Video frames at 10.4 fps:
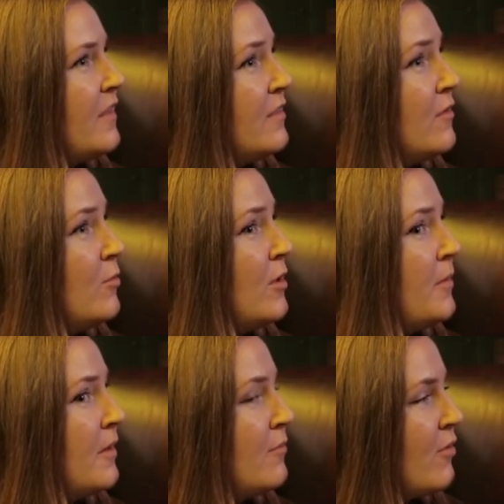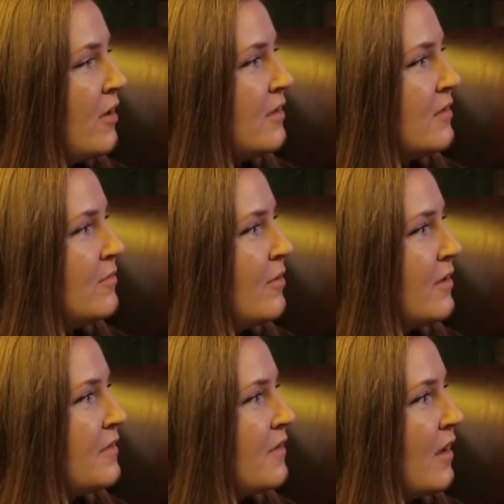think there will be in Britain,
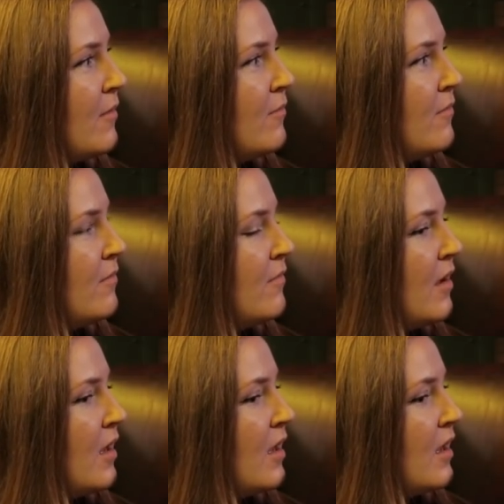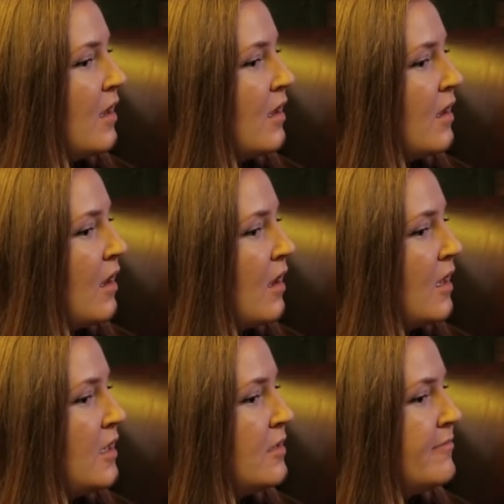but in
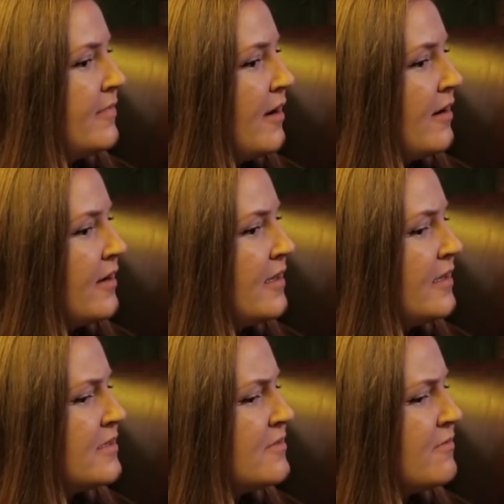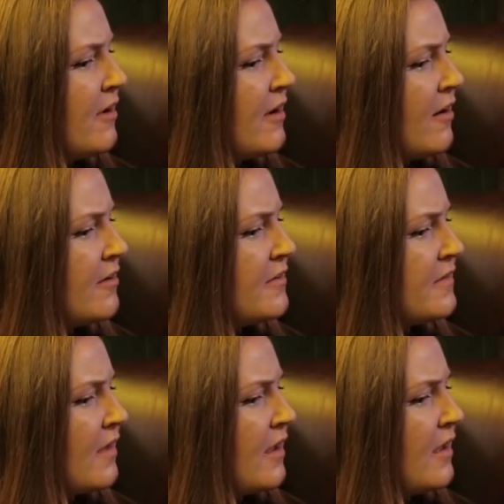America, it's very hard to
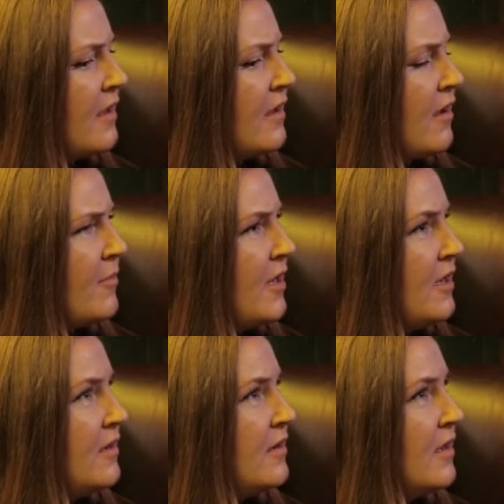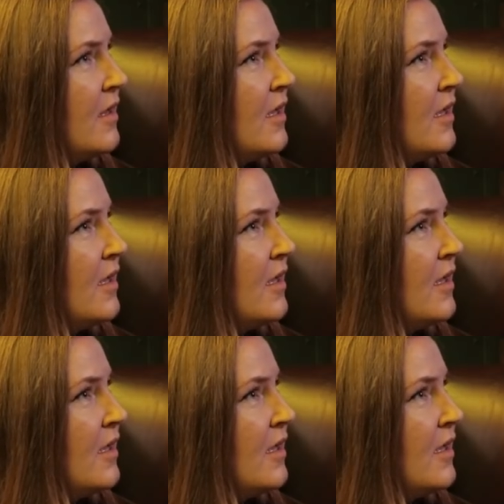say. I mean,